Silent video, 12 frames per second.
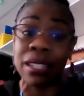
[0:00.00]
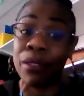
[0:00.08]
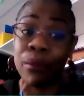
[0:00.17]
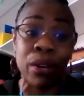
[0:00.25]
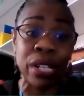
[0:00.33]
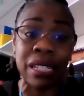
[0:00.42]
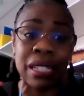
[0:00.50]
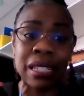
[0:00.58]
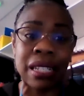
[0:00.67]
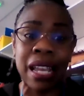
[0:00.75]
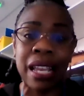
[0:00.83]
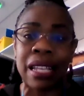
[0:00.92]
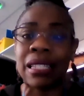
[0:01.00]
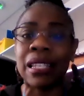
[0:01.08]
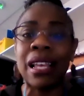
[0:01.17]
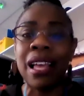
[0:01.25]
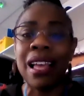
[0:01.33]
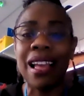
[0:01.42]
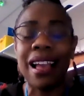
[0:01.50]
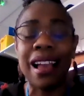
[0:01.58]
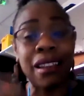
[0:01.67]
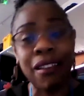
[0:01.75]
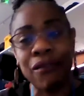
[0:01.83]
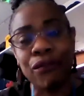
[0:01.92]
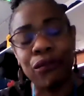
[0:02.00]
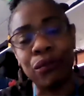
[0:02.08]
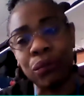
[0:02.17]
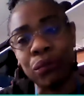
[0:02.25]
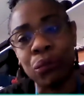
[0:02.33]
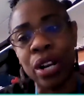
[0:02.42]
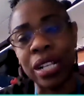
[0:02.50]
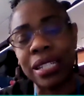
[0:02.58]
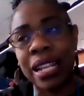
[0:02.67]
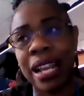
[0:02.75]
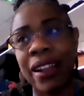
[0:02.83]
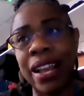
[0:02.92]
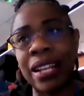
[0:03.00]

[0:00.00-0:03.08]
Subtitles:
I've worked in the States, and I've worked here.